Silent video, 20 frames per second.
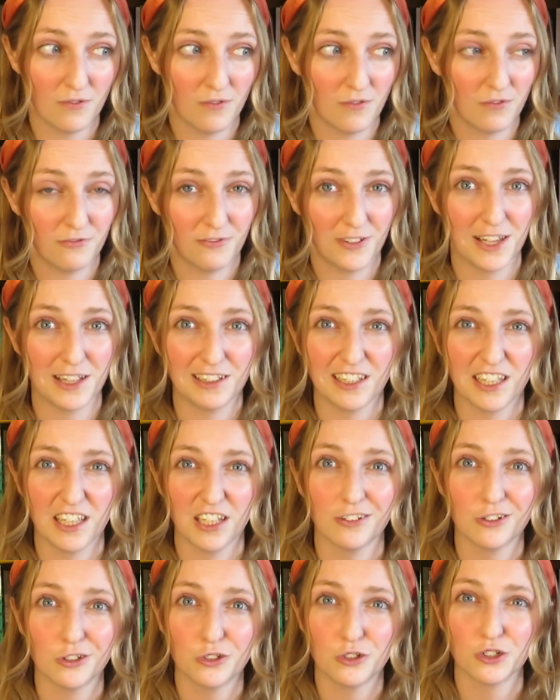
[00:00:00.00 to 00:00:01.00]
feel
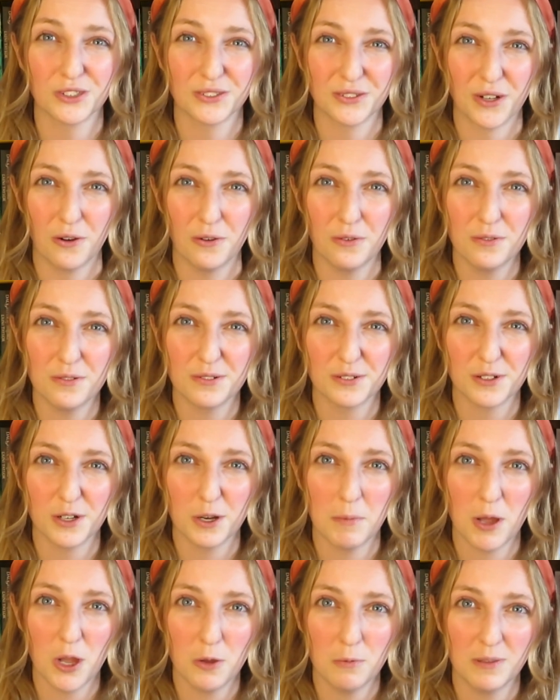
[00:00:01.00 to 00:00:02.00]
in control for a
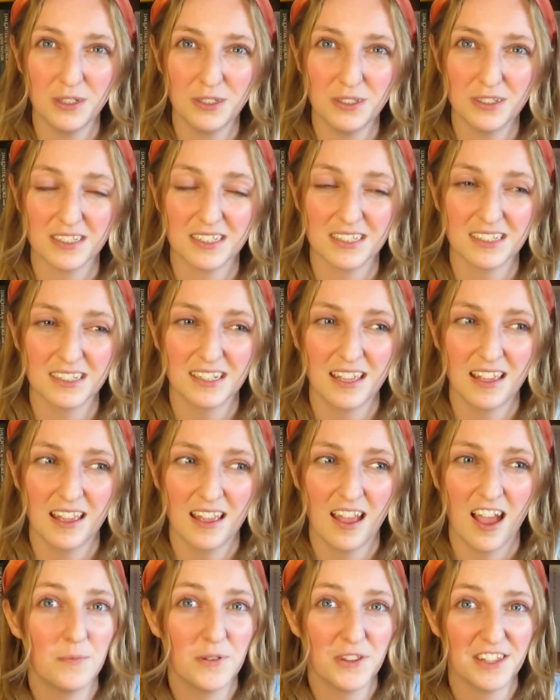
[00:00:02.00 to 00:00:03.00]
moment.
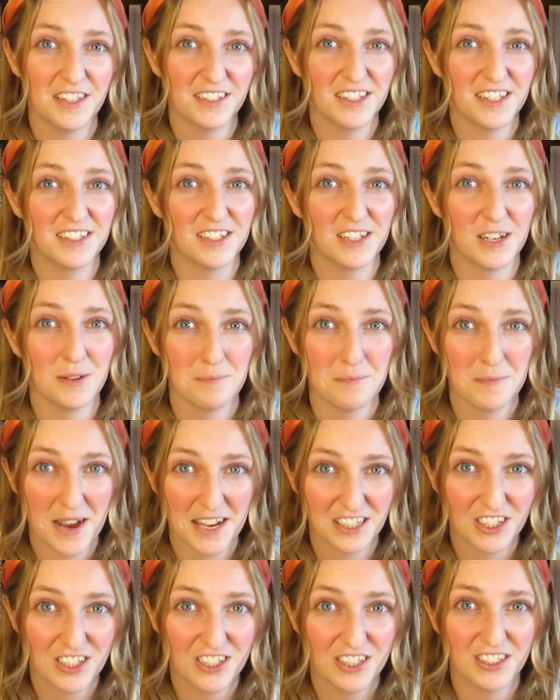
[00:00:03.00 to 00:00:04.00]
But this is an
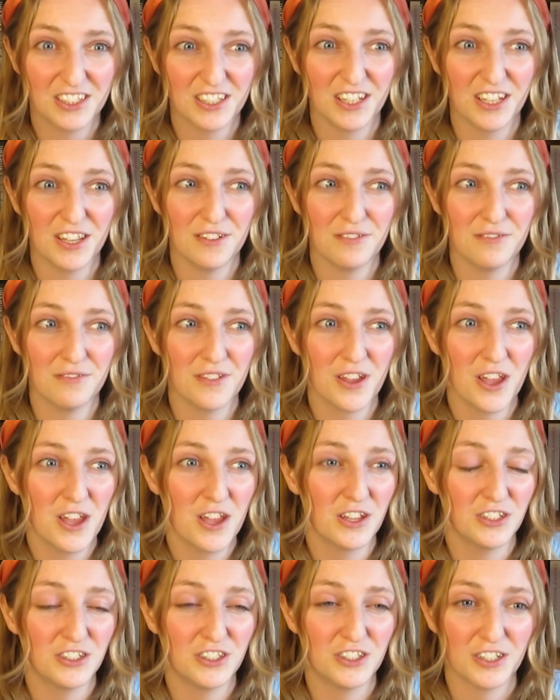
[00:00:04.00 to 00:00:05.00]
imaginative,
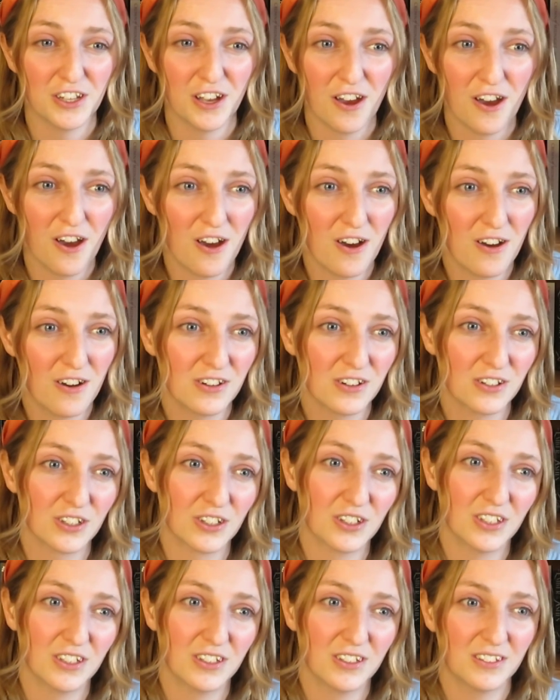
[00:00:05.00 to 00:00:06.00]

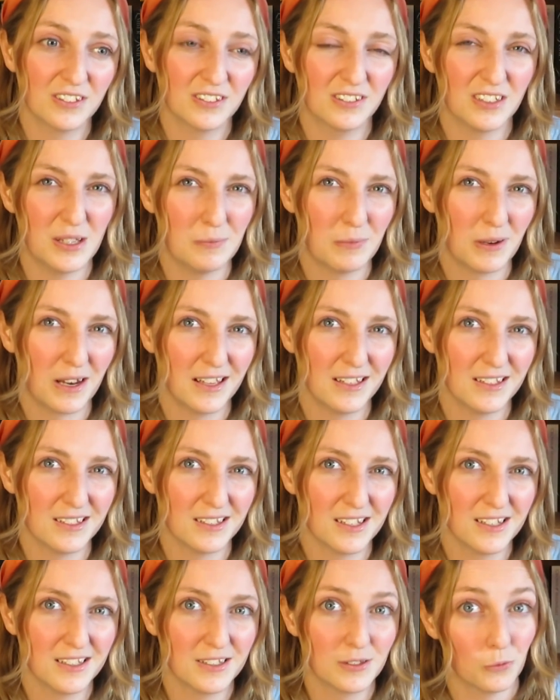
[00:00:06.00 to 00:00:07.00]
dark in
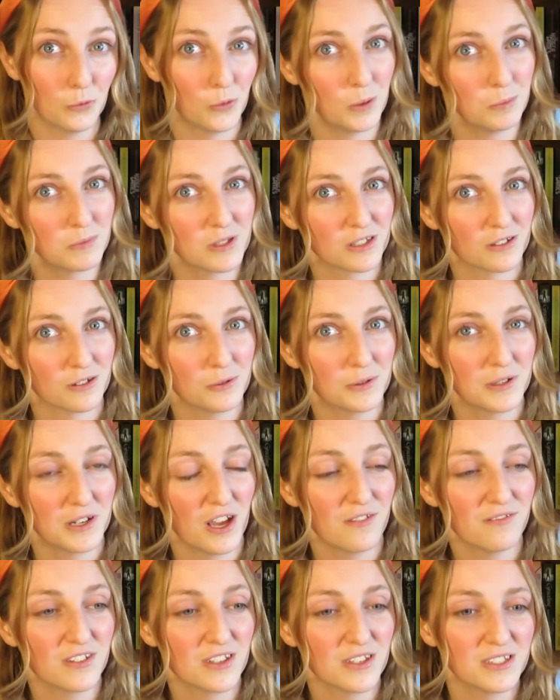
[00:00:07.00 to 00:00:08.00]
places, whimsical in
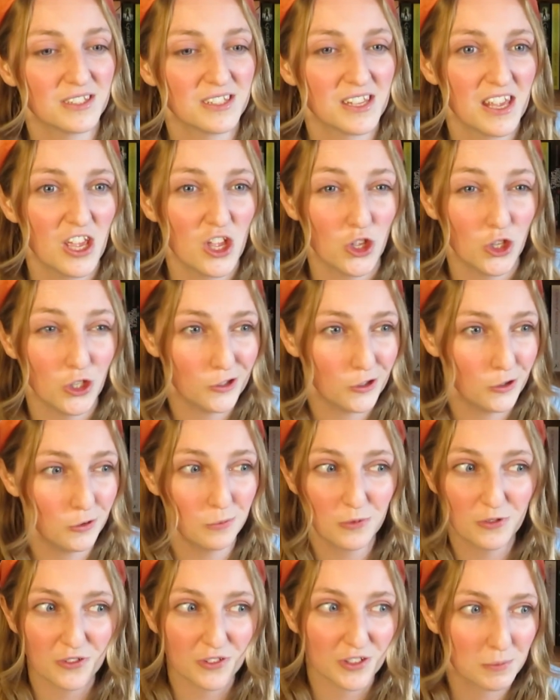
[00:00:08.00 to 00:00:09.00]
others,
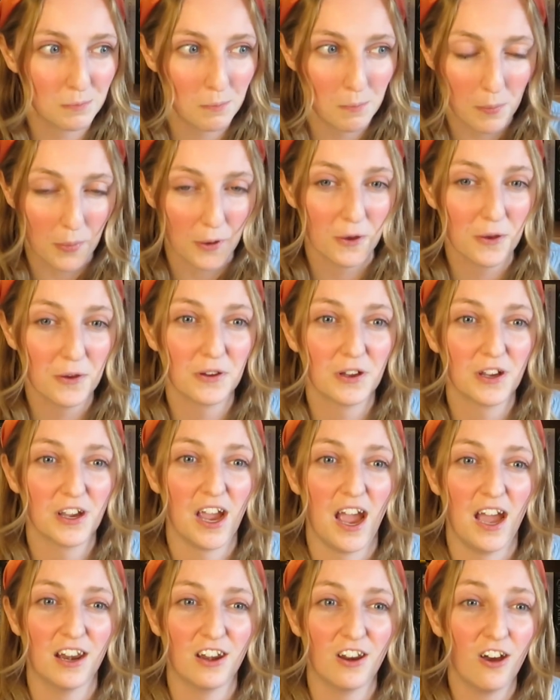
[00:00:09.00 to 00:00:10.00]
humorous book,
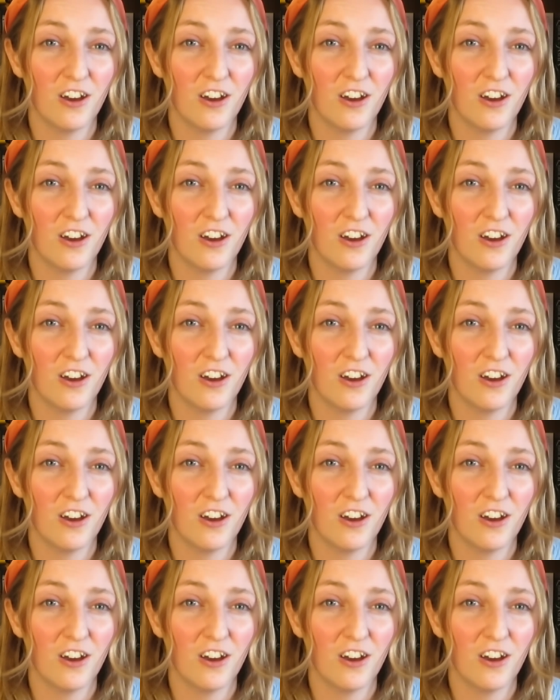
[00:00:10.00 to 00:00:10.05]
and